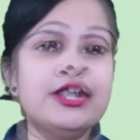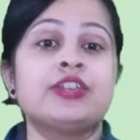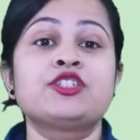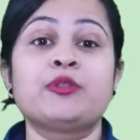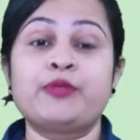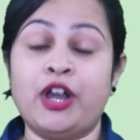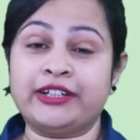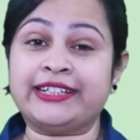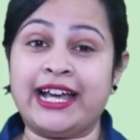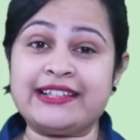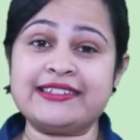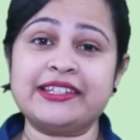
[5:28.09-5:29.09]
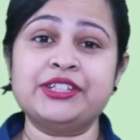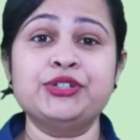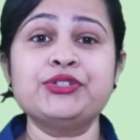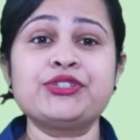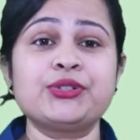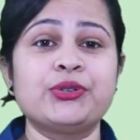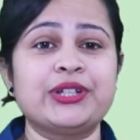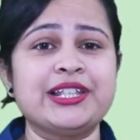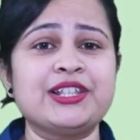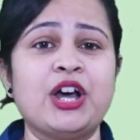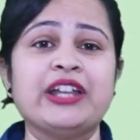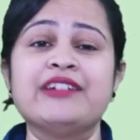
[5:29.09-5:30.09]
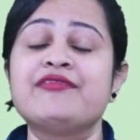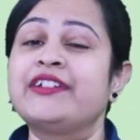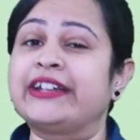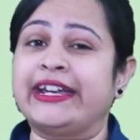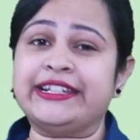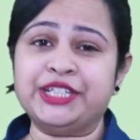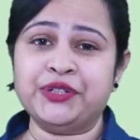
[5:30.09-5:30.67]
So broadcasting news stories on a variety